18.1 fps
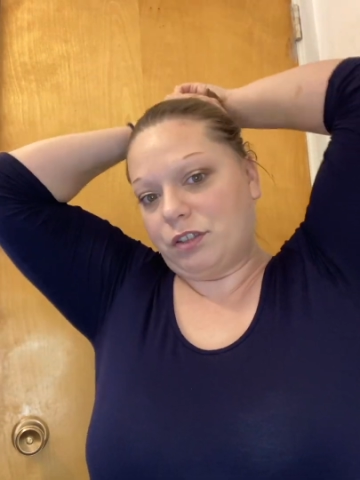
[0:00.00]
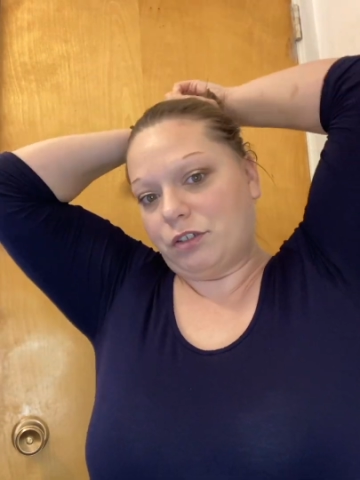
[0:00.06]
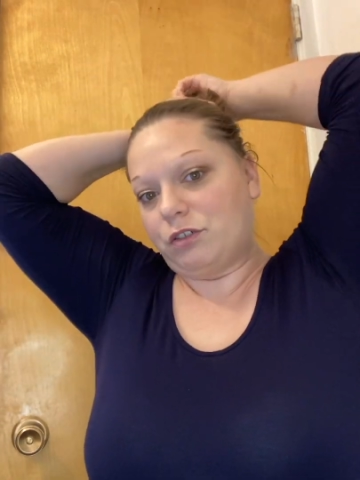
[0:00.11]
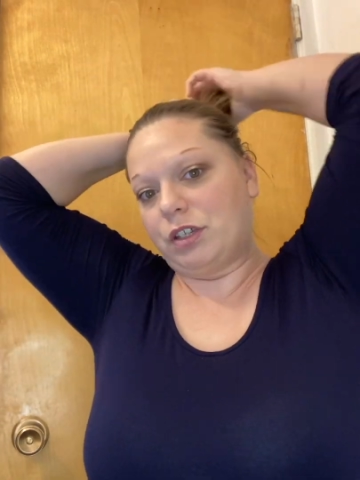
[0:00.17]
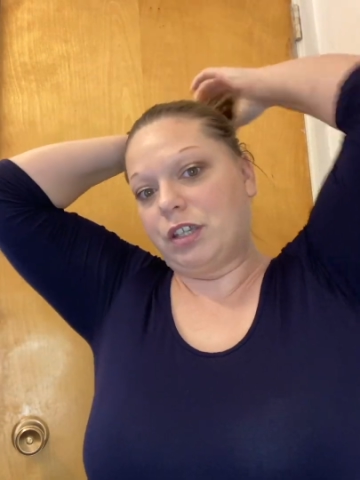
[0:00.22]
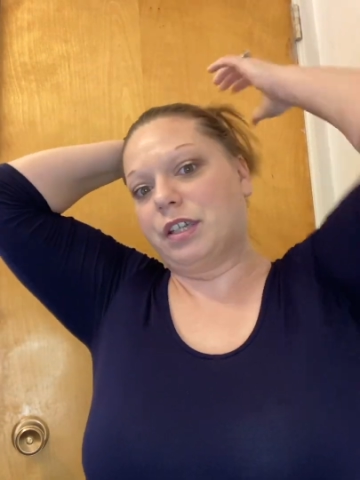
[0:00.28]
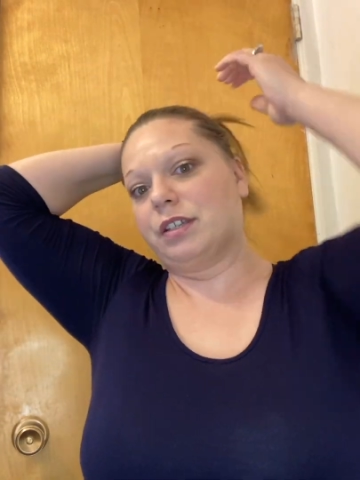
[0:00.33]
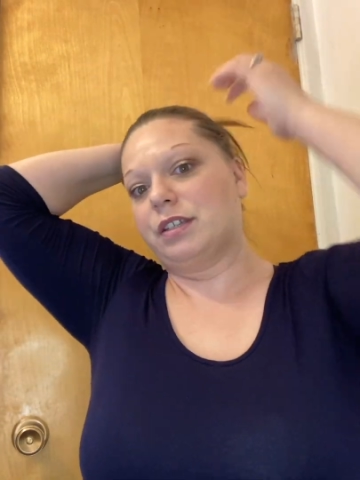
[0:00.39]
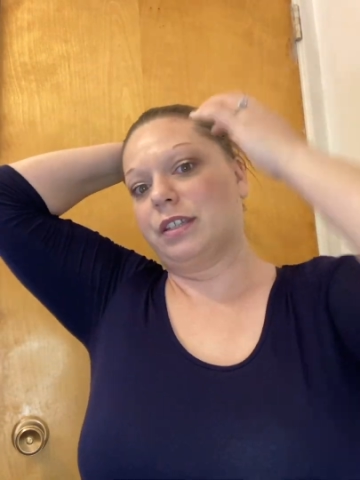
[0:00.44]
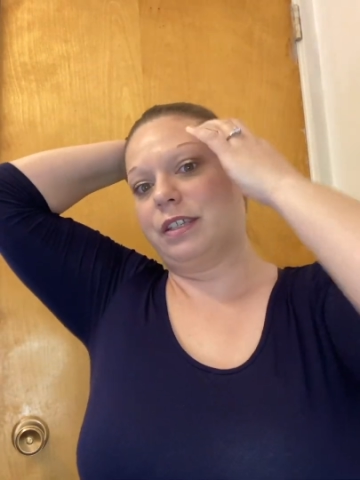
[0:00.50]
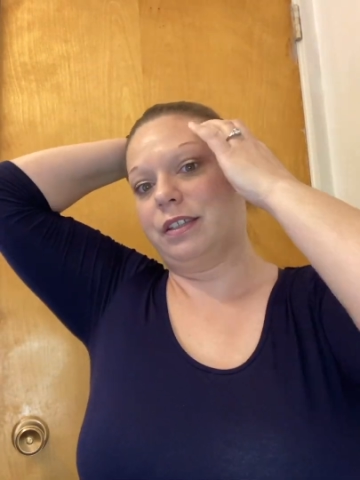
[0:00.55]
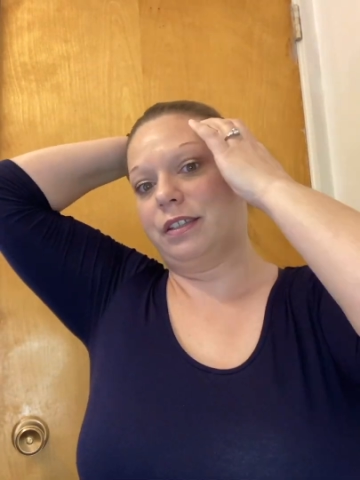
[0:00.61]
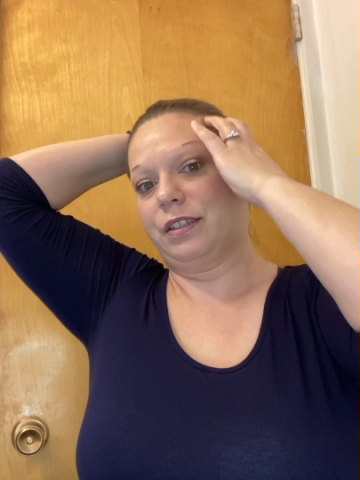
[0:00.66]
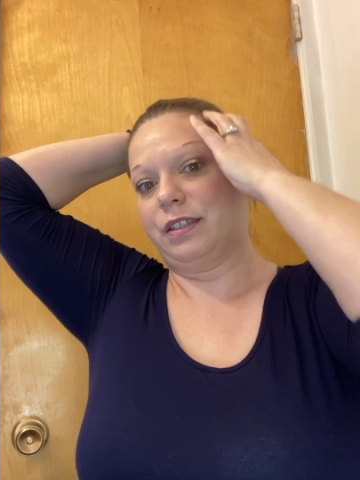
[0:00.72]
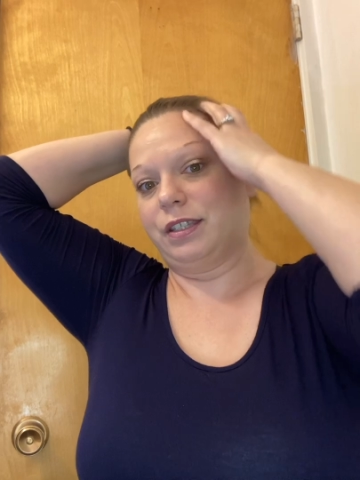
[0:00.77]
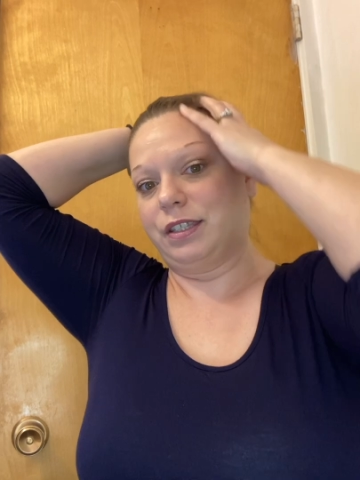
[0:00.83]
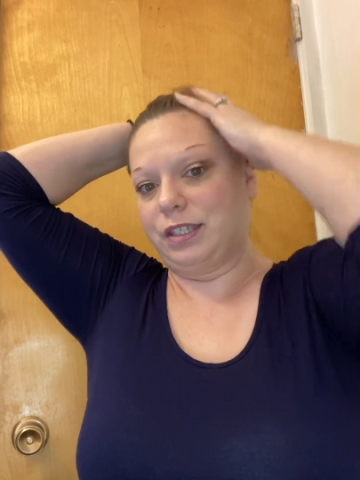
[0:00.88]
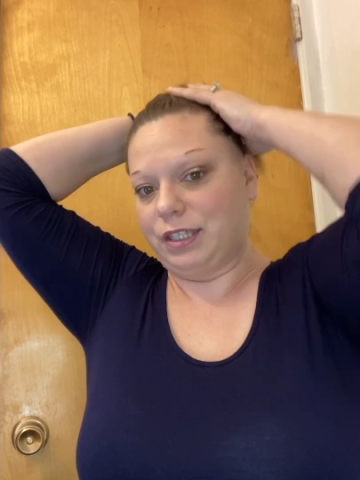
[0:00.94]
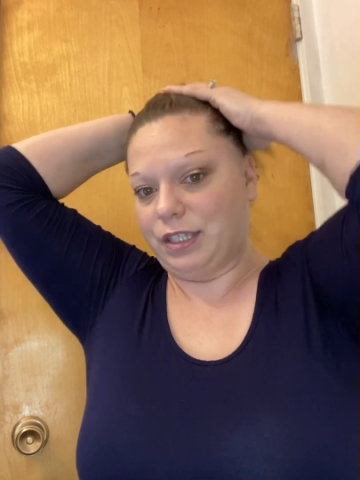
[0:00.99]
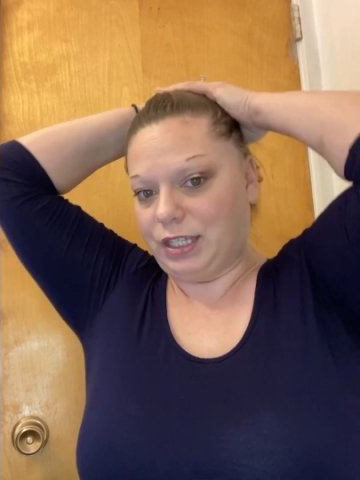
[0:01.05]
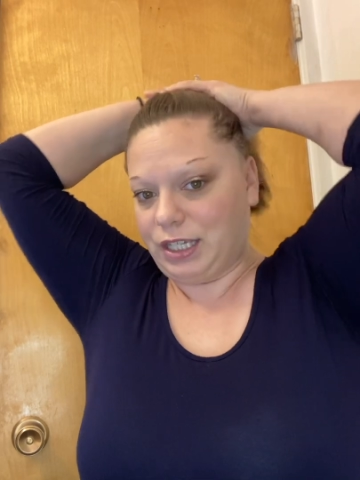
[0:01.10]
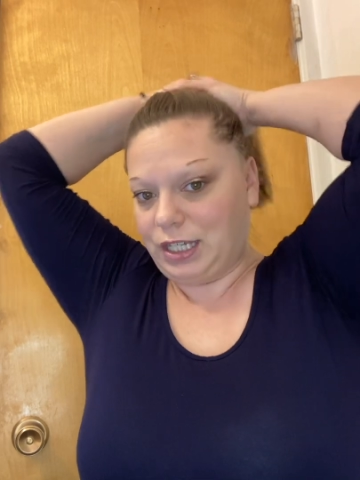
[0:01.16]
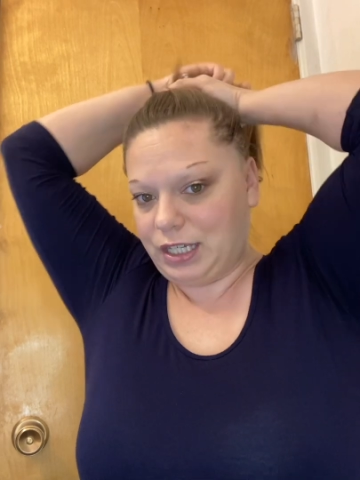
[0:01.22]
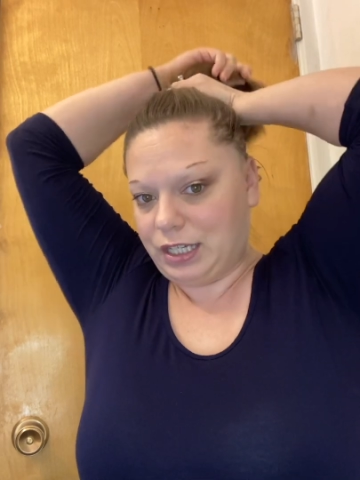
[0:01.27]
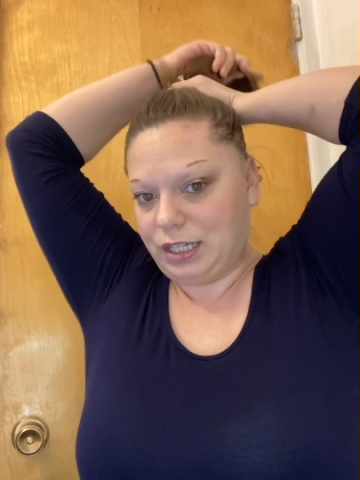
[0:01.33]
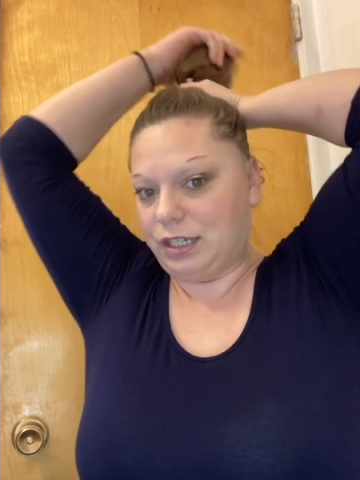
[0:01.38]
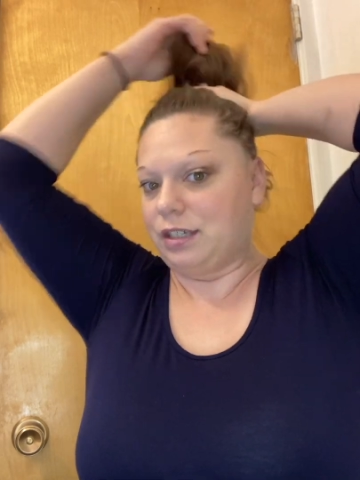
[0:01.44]
you guys can
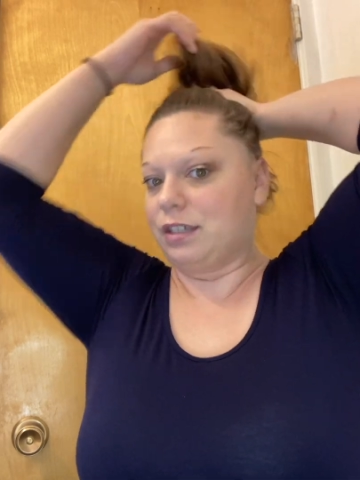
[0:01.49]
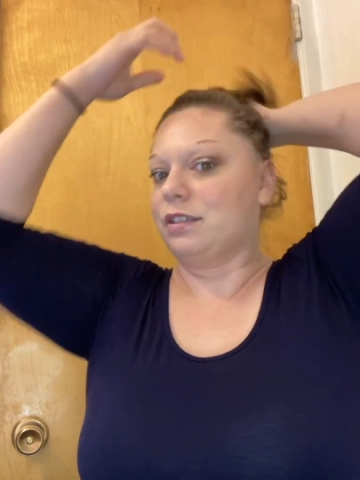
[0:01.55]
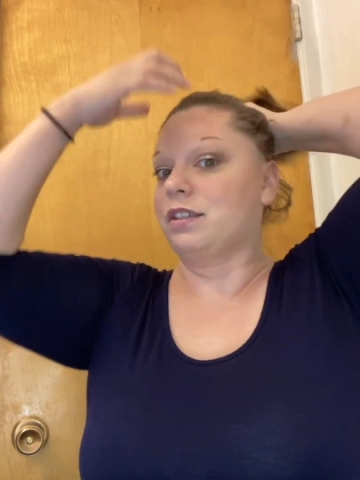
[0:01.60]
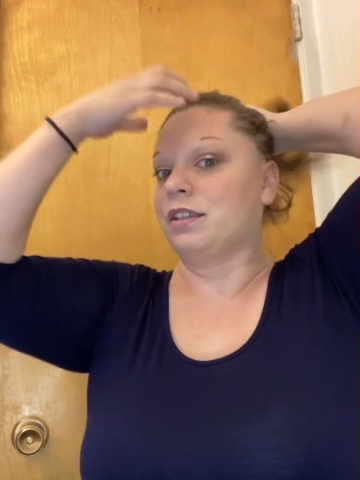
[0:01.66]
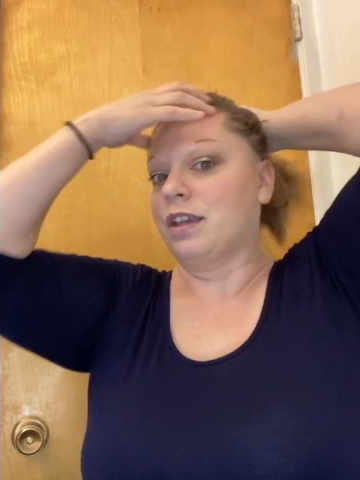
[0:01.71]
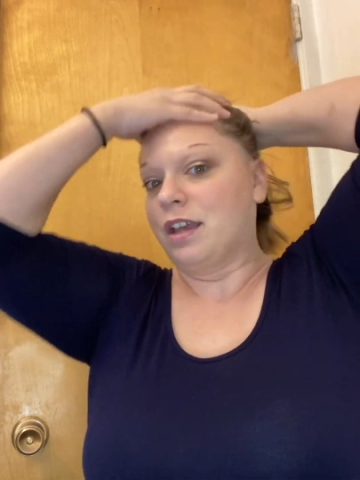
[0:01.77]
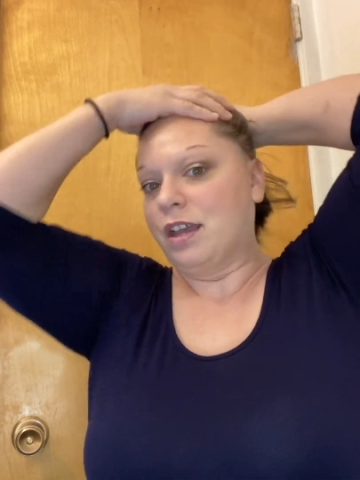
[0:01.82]
see it.